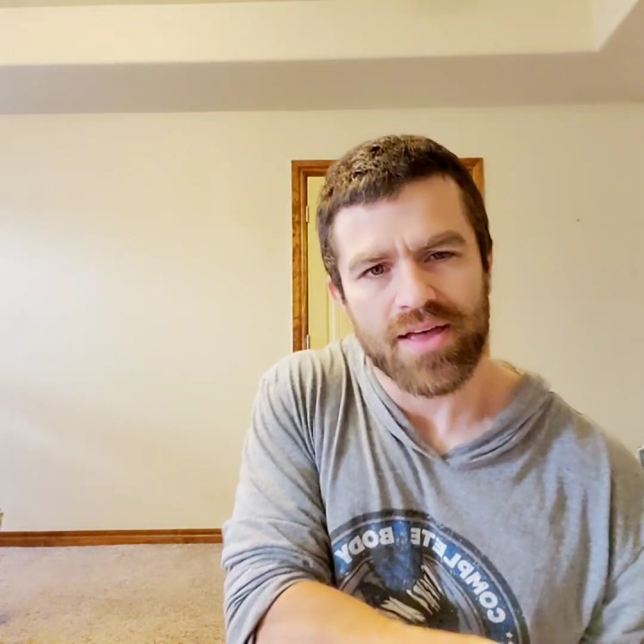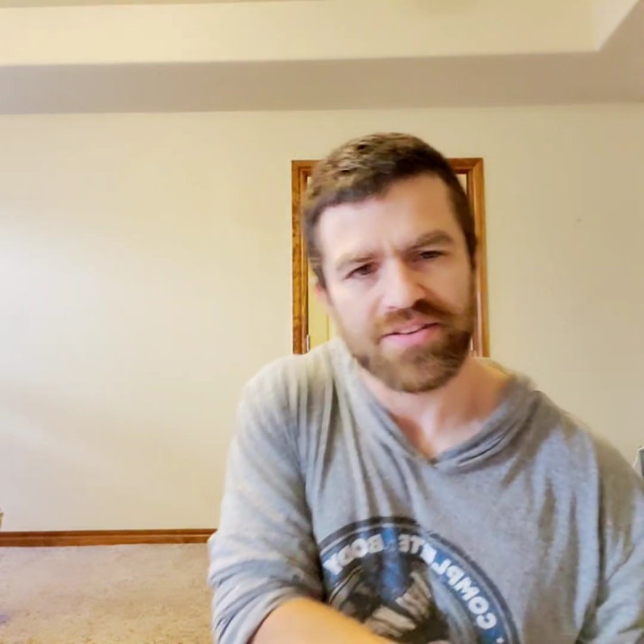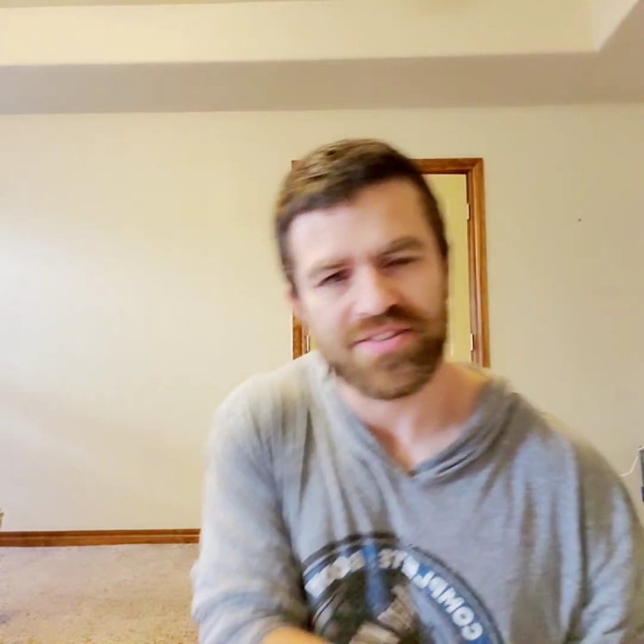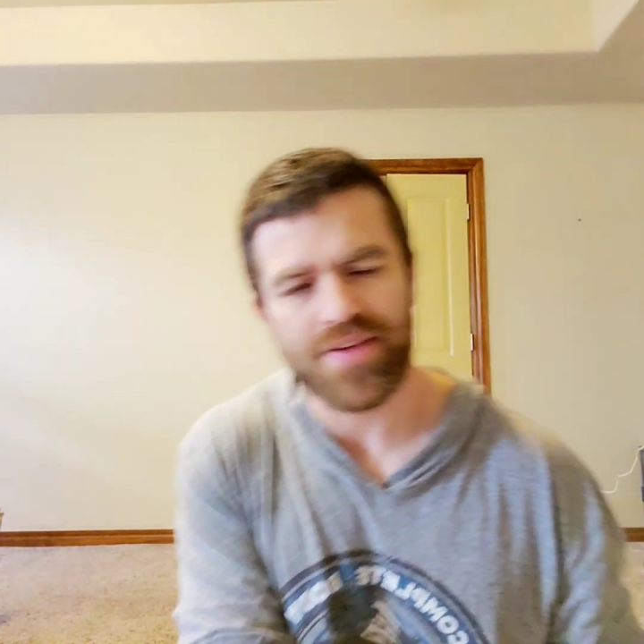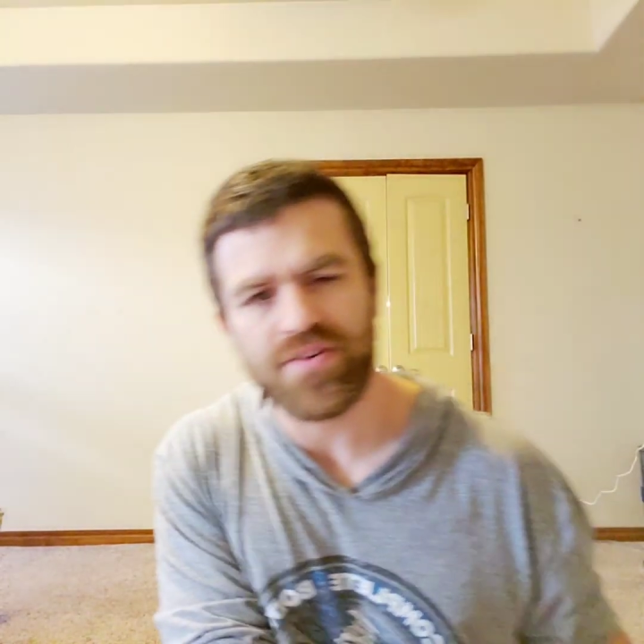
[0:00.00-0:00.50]

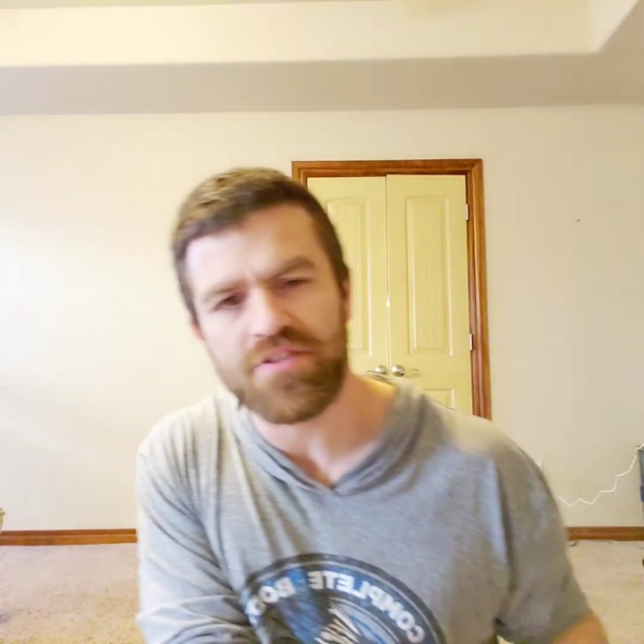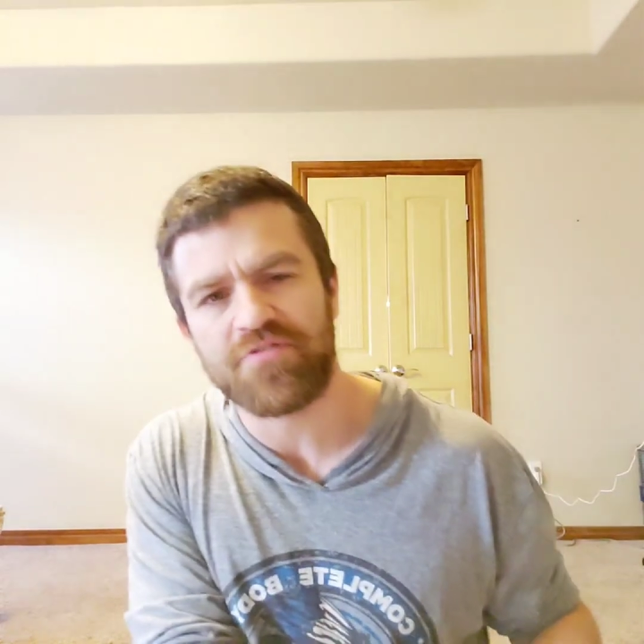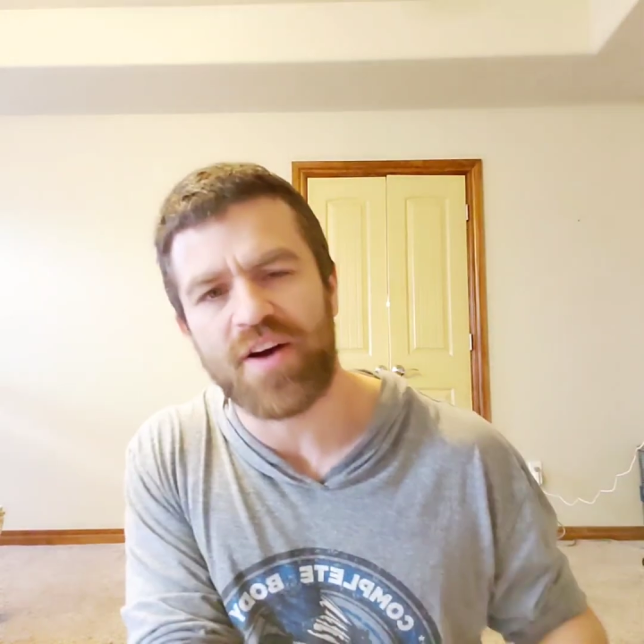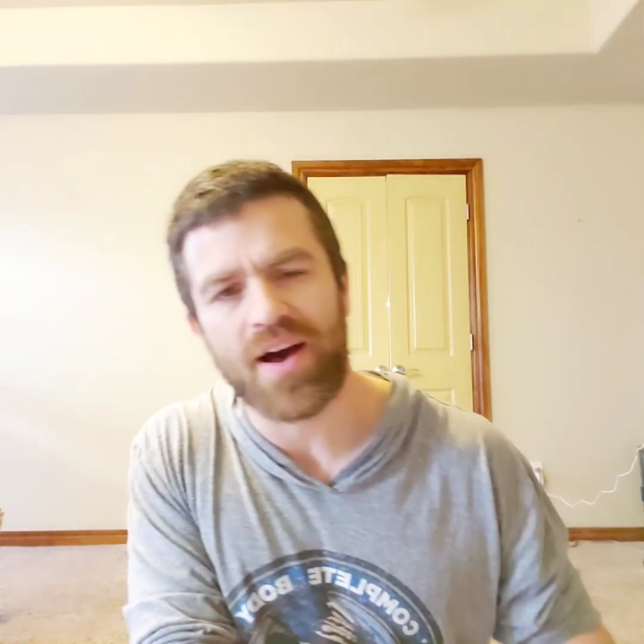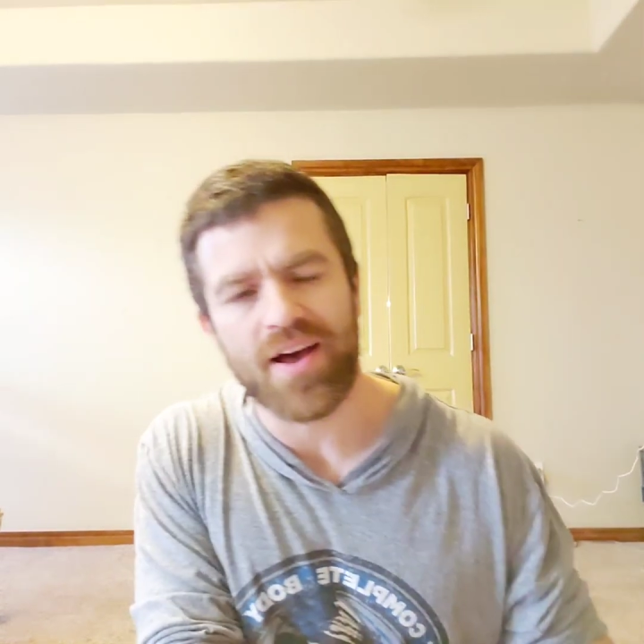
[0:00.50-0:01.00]

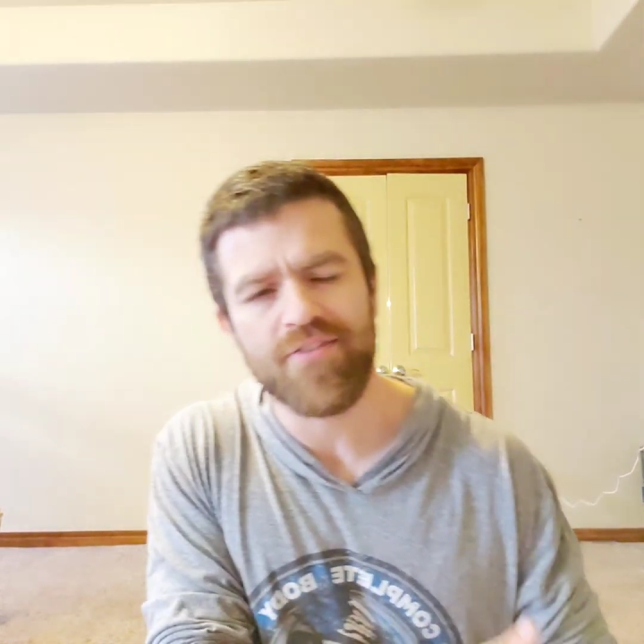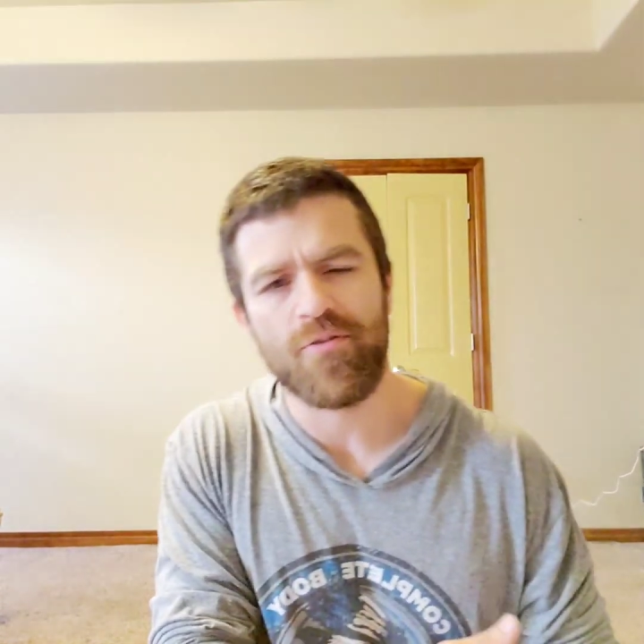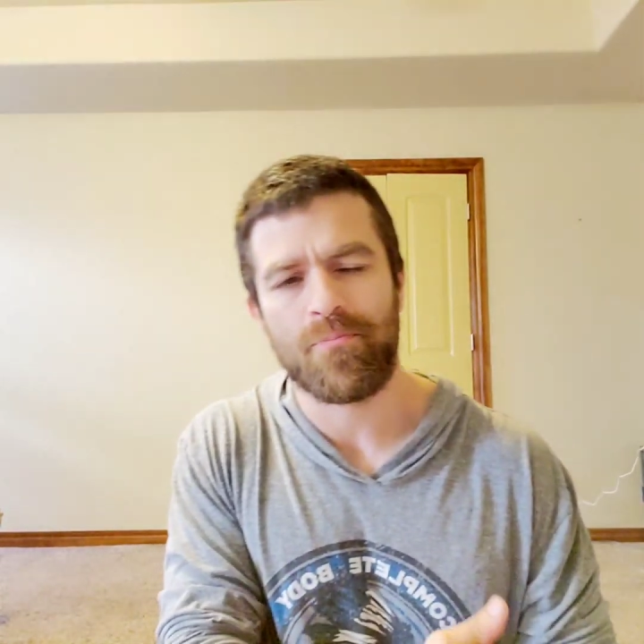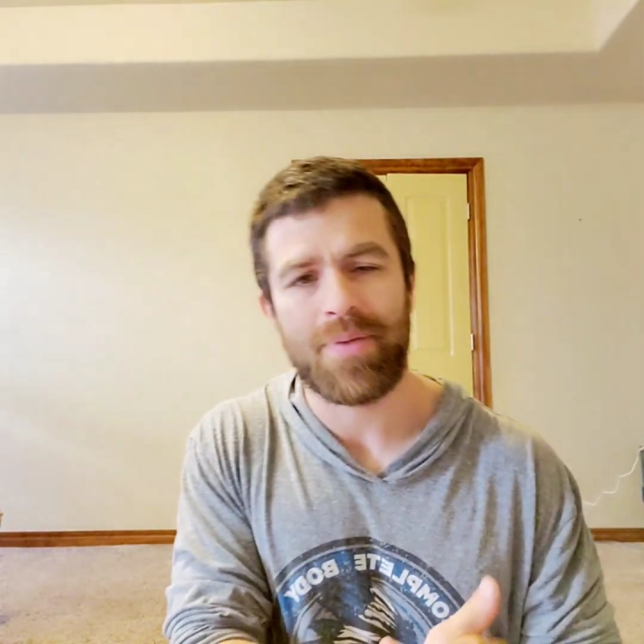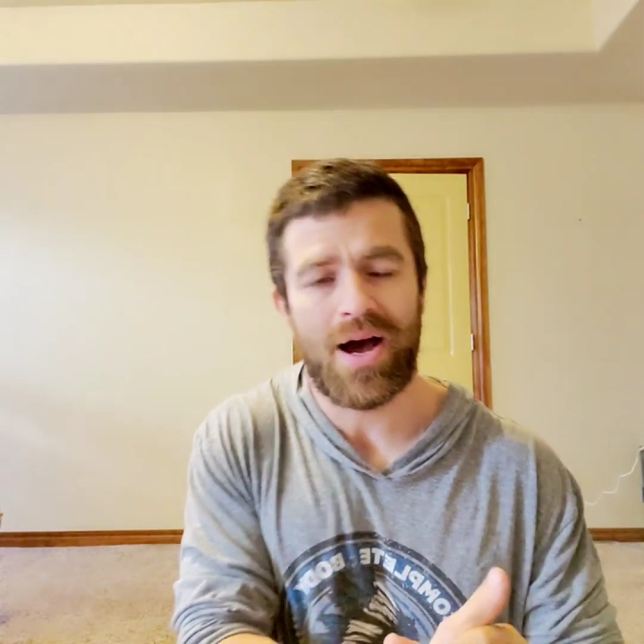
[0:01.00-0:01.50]
75
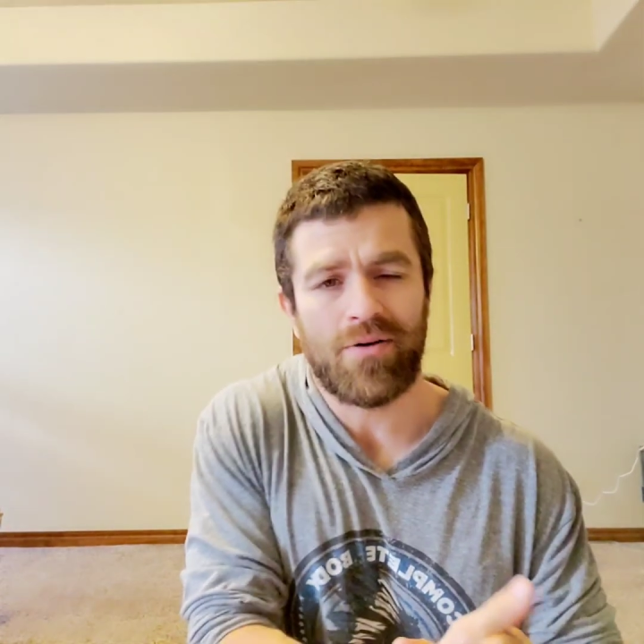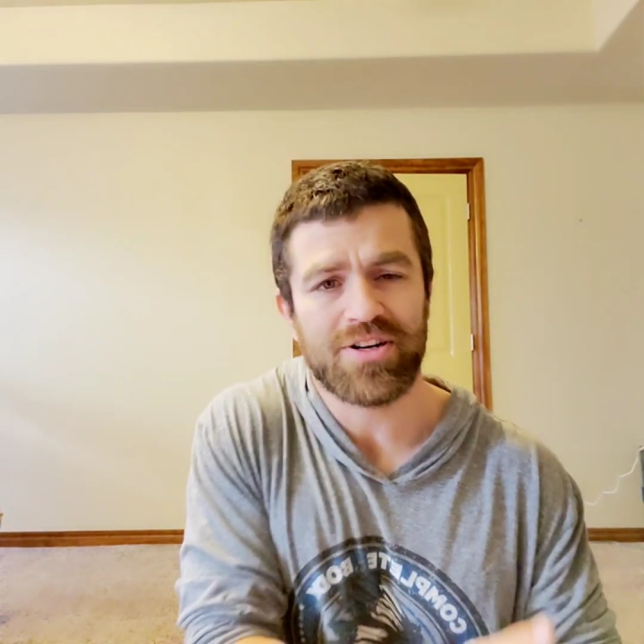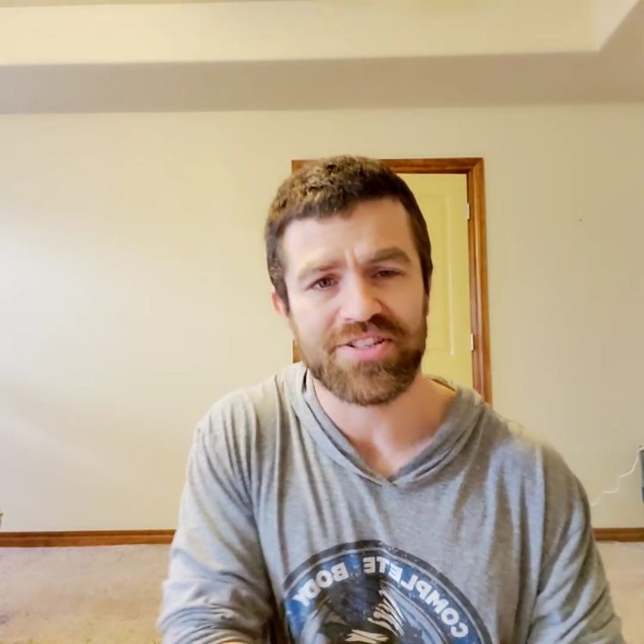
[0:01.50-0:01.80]
power